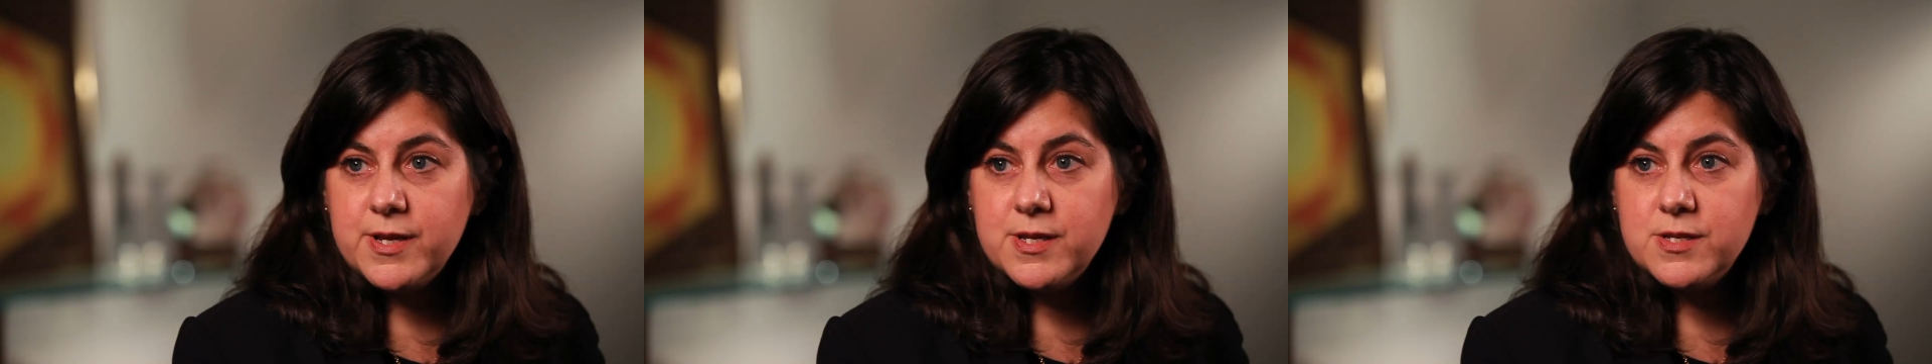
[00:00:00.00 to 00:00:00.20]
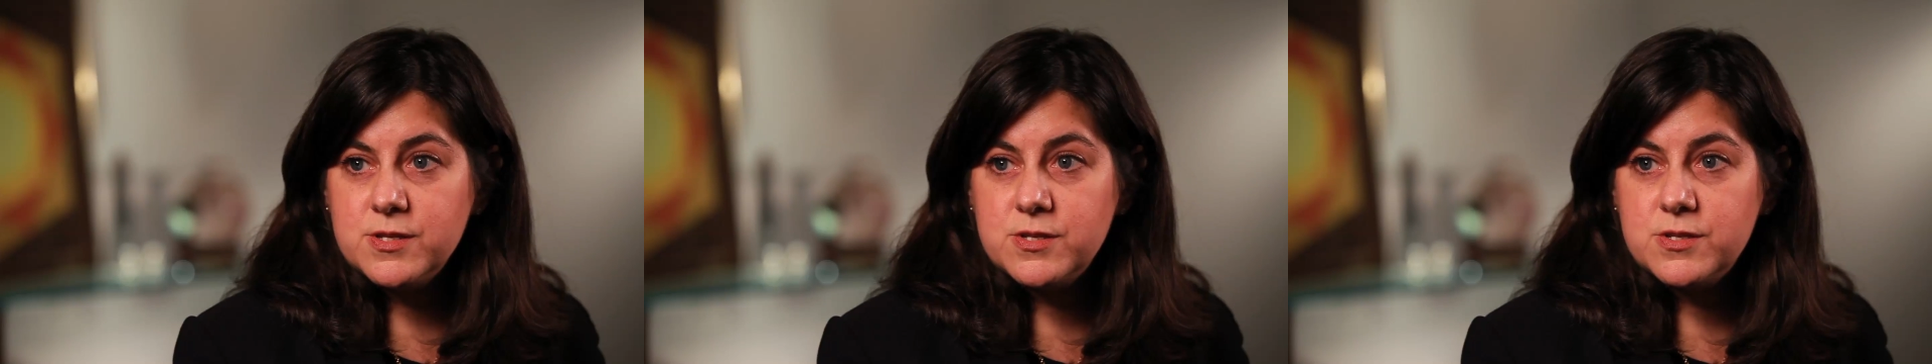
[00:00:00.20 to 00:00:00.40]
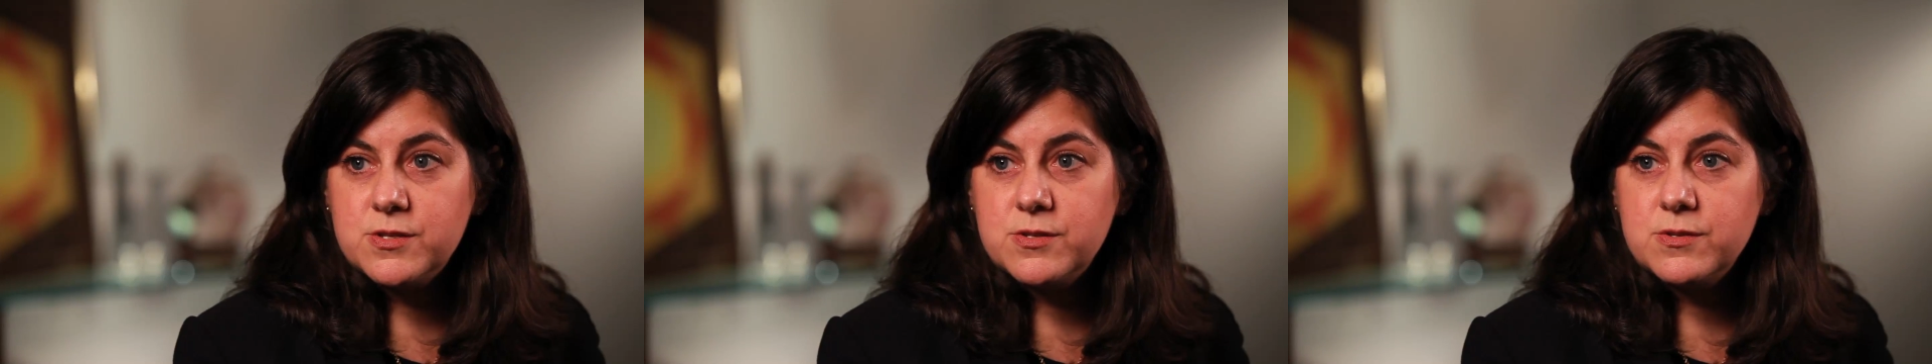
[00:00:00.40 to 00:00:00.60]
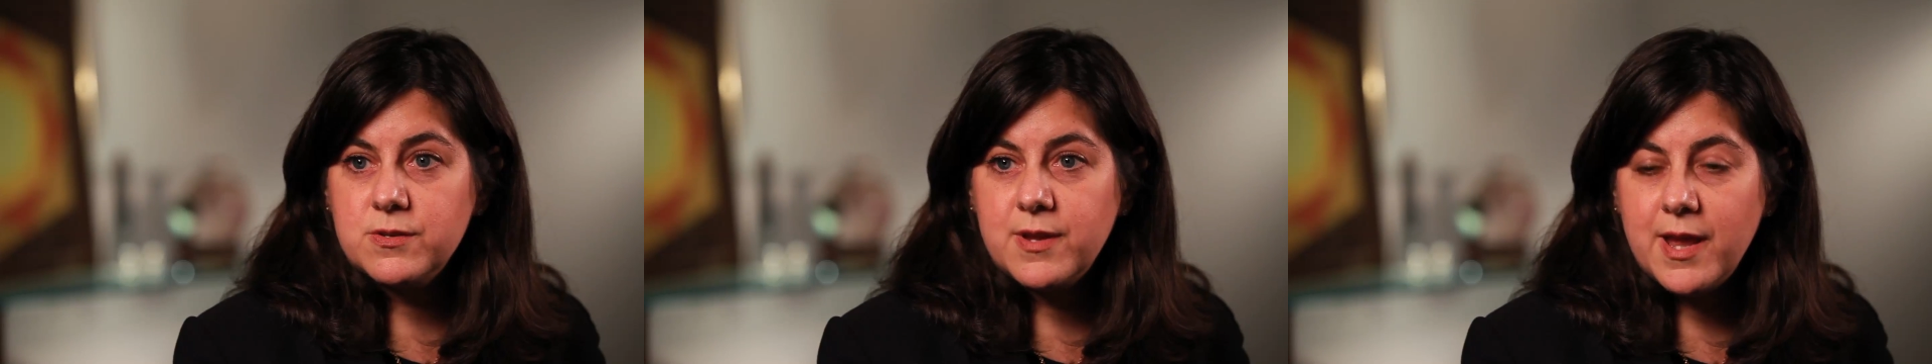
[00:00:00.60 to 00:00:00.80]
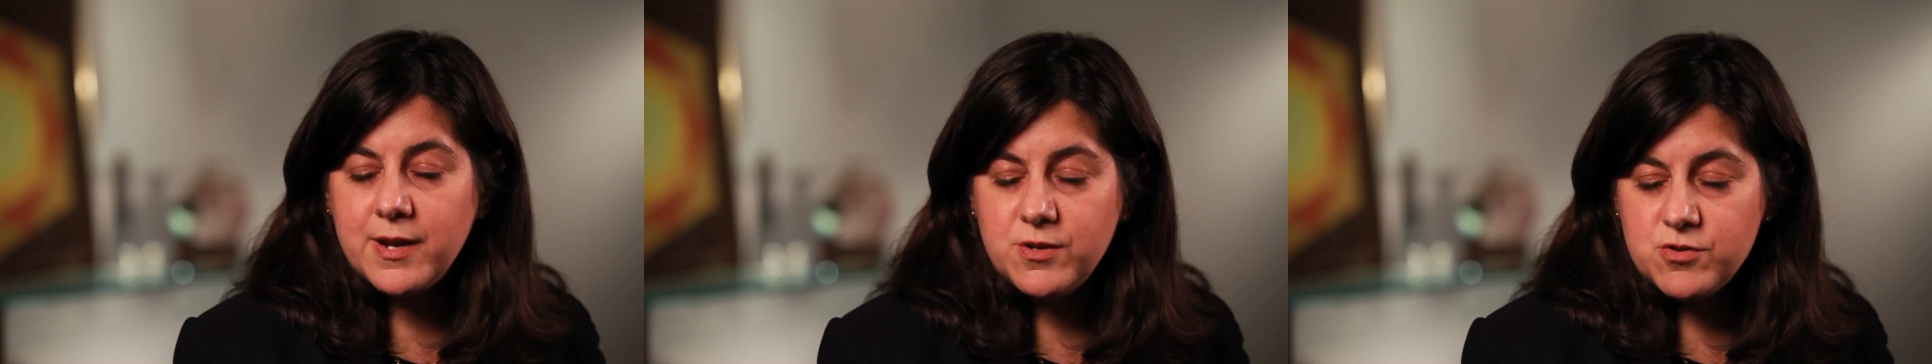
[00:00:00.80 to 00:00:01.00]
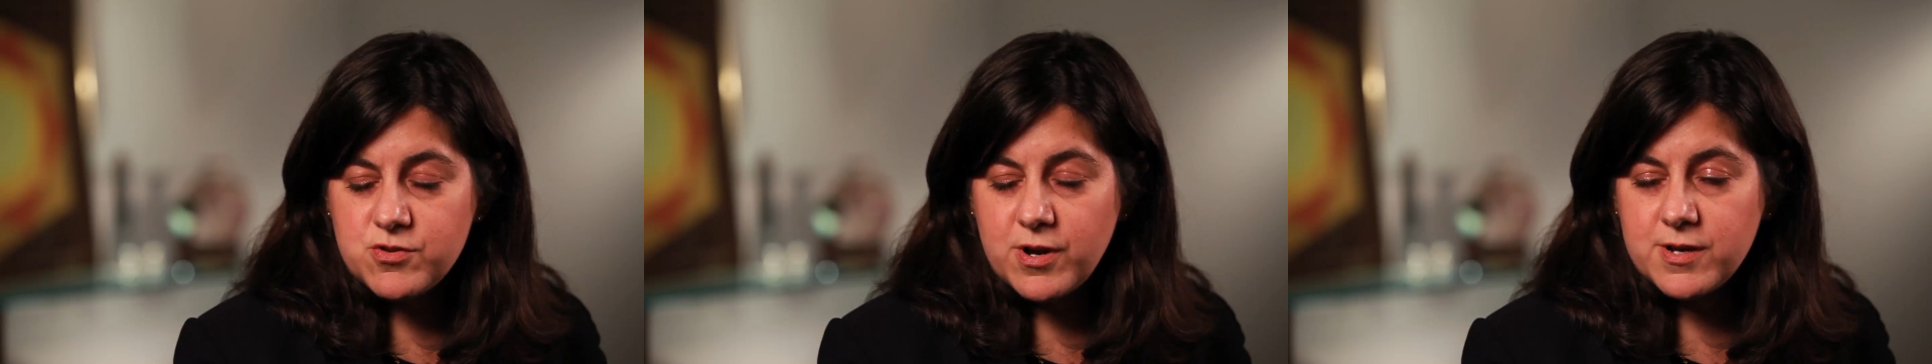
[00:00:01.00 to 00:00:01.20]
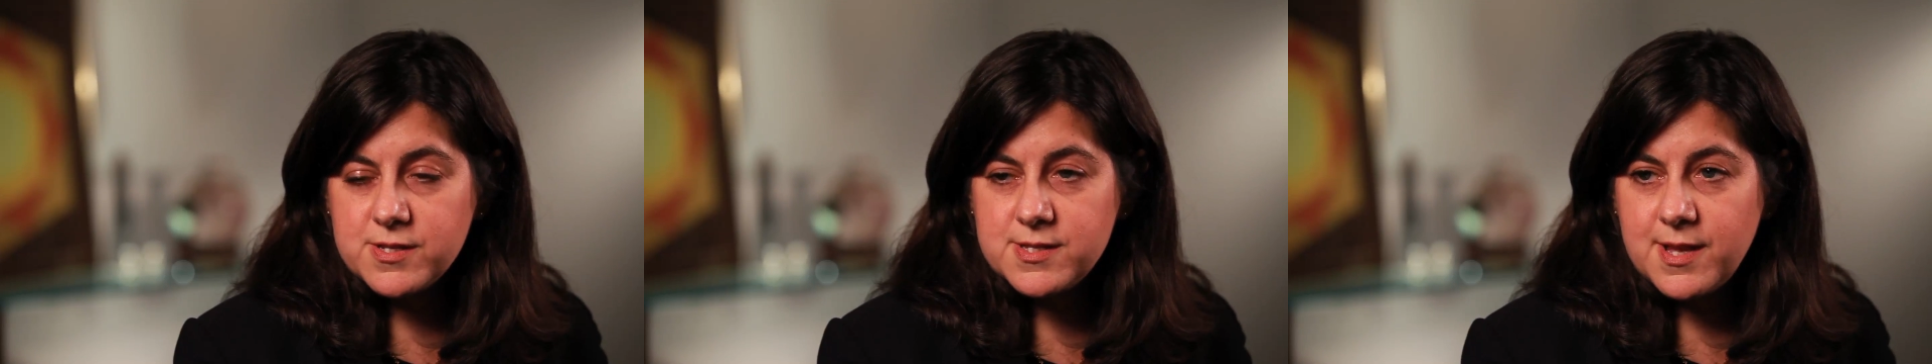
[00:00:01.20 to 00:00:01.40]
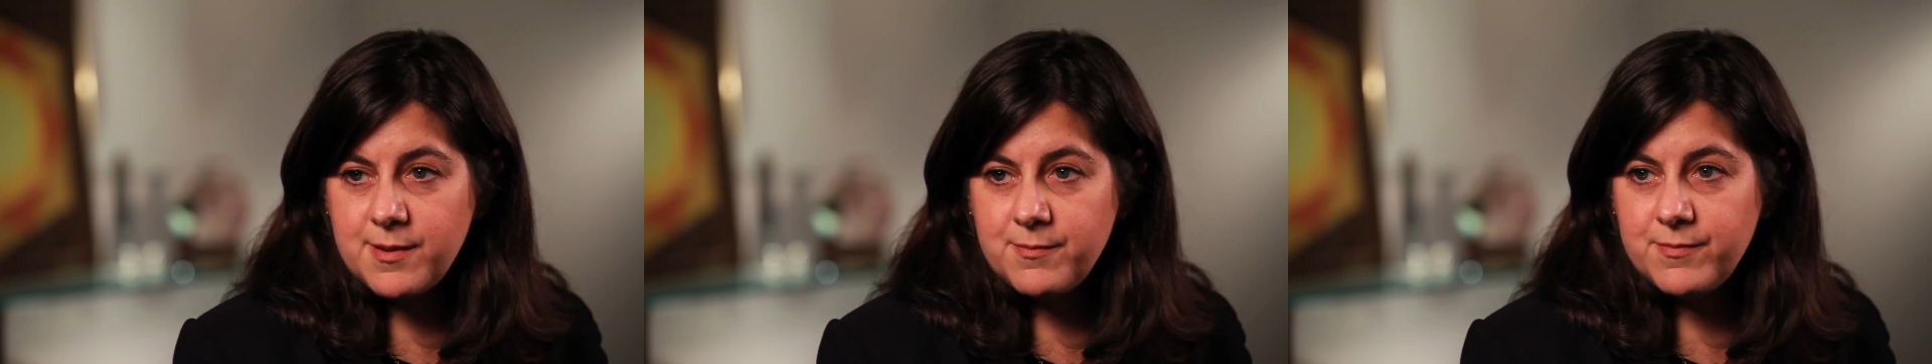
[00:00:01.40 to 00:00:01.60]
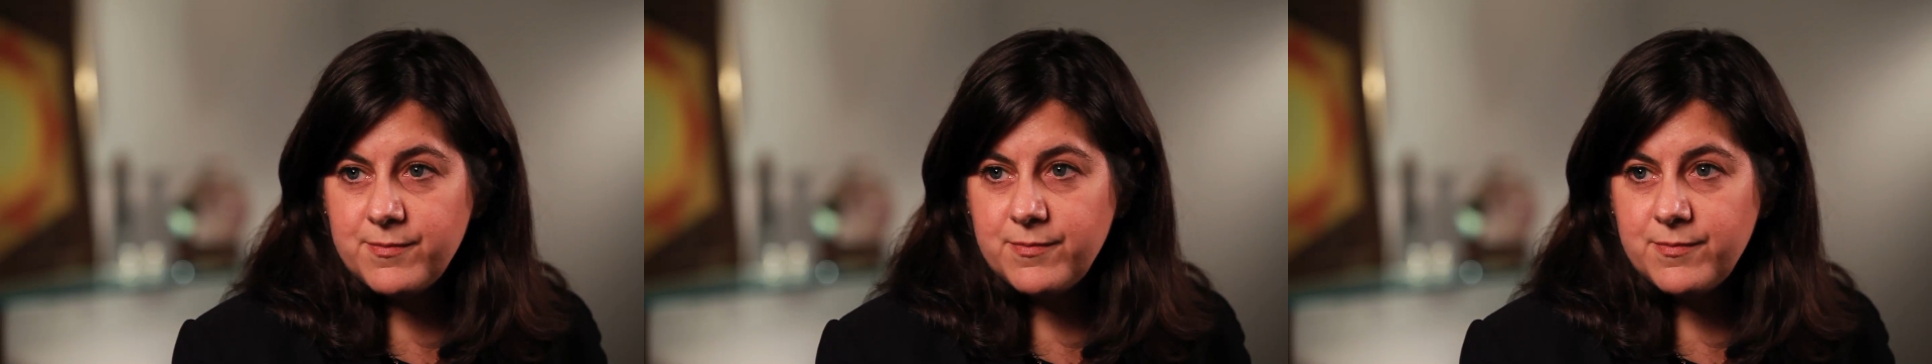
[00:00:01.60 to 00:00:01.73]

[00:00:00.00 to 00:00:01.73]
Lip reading: is, can you trust them?